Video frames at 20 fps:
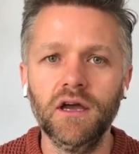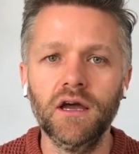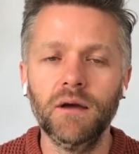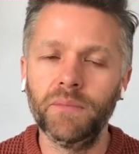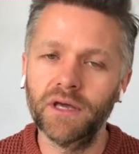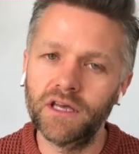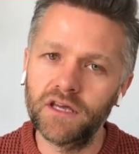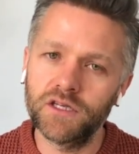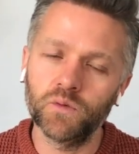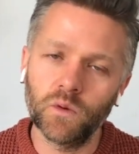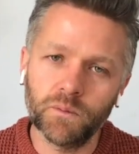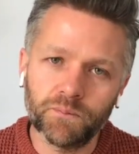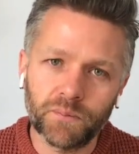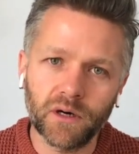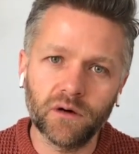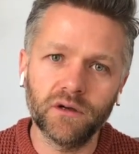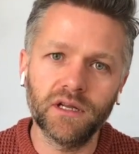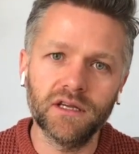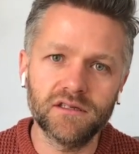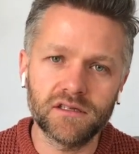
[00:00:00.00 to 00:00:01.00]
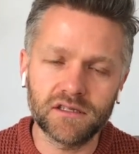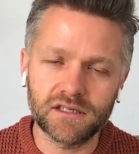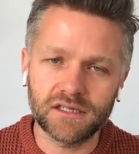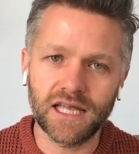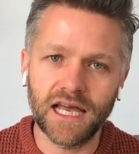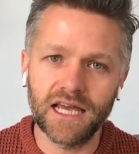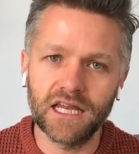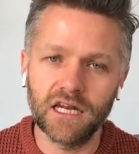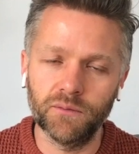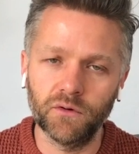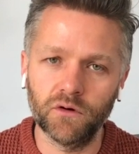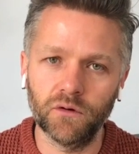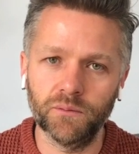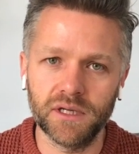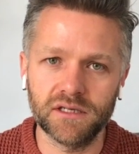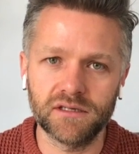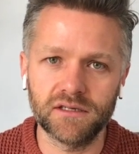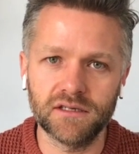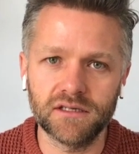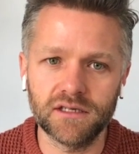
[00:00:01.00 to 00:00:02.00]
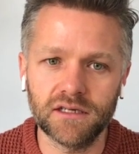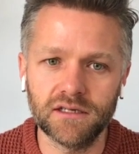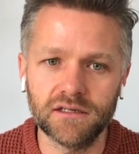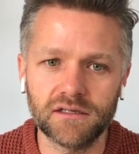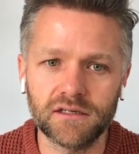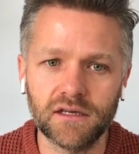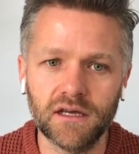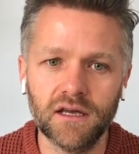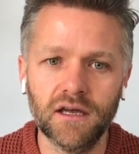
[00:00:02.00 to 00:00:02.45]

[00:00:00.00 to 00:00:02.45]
because we're building sustainable businesses.